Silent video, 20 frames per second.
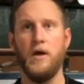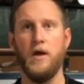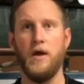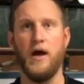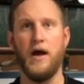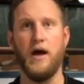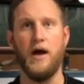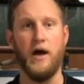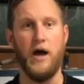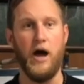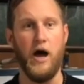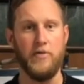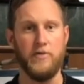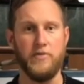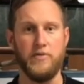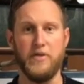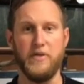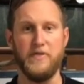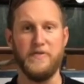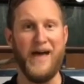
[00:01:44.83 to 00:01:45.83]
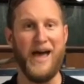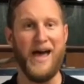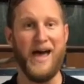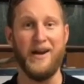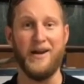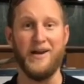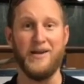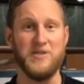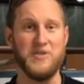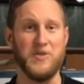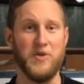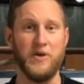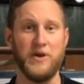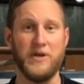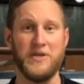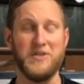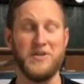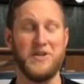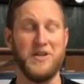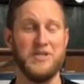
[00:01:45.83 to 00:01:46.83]
Other than that, as long
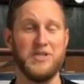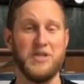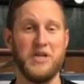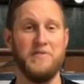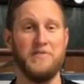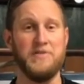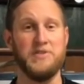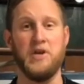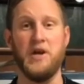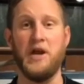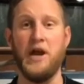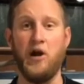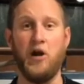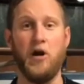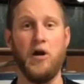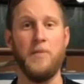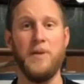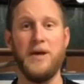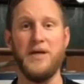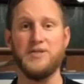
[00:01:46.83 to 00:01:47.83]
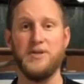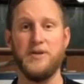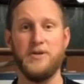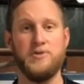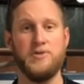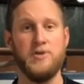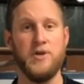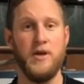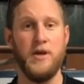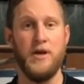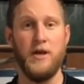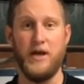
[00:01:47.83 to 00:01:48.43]
as it doesn't give us an error message,